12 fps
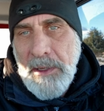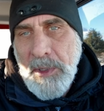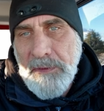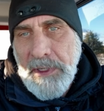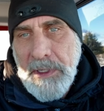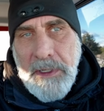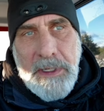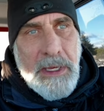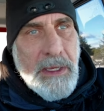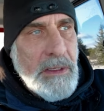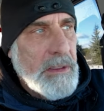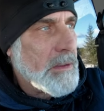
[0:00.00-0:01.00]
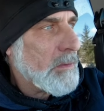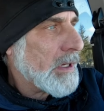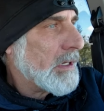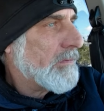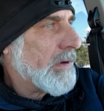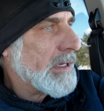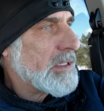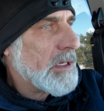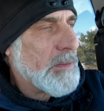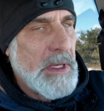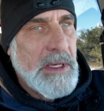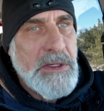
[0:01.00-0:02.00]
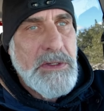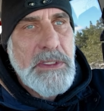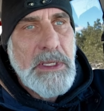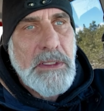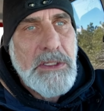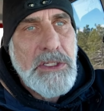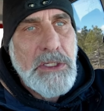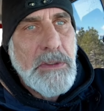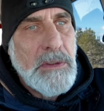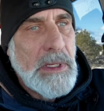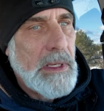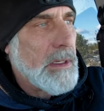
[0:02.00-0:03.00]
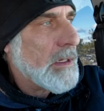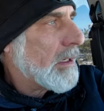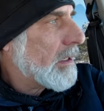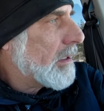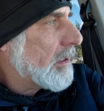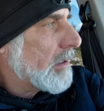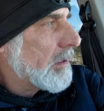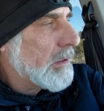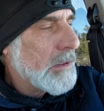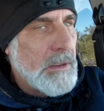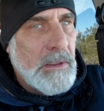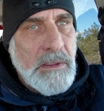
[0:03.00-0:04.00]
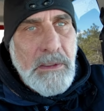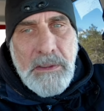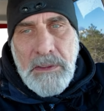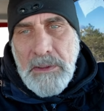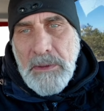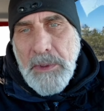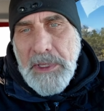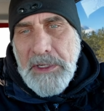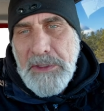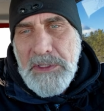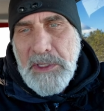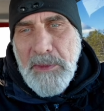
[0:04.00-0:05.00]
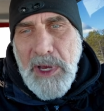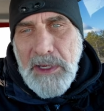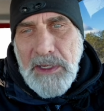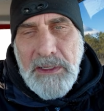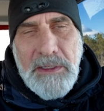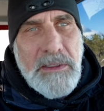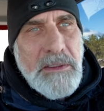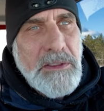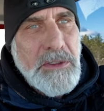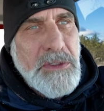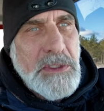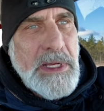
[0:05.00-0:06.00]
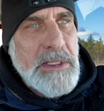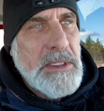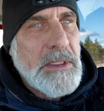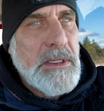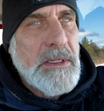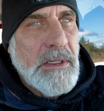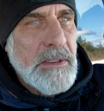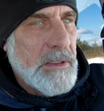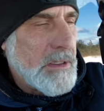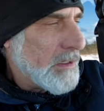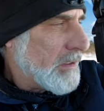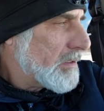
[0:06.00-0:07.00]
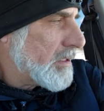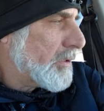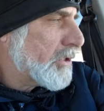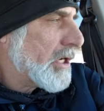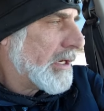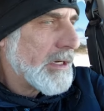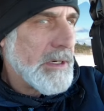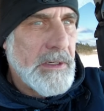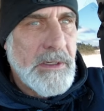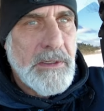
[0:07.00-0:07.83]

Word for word: up over here. Okay, we're gonna find something interesting to shoot, and we're gonna do some neutral density slow shutter.